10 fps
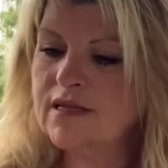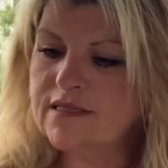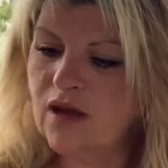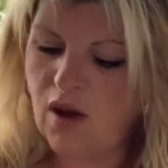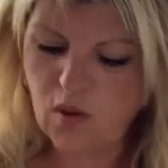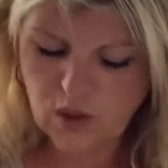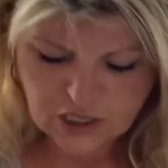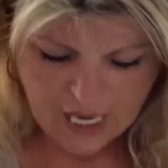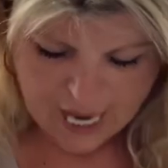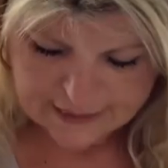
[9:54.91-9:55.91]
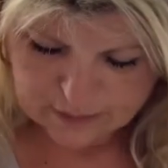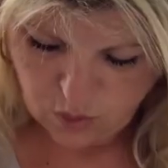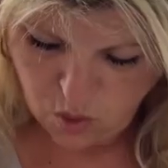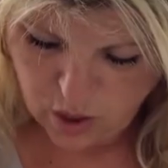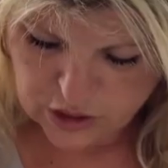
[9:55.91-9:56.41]
So I wish I had some
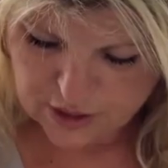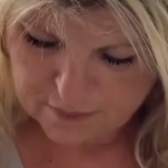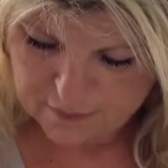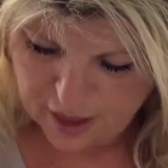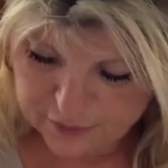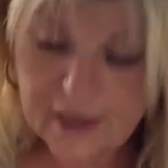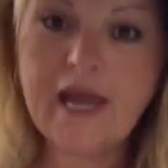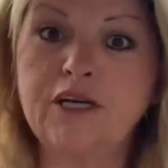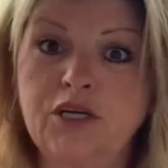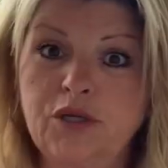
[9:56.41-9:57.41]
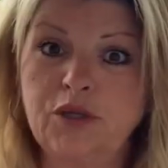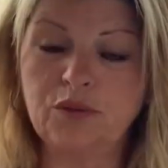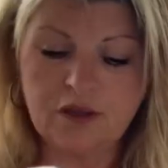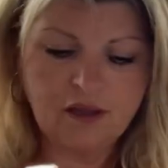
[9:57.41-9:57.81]
orange. I think I do.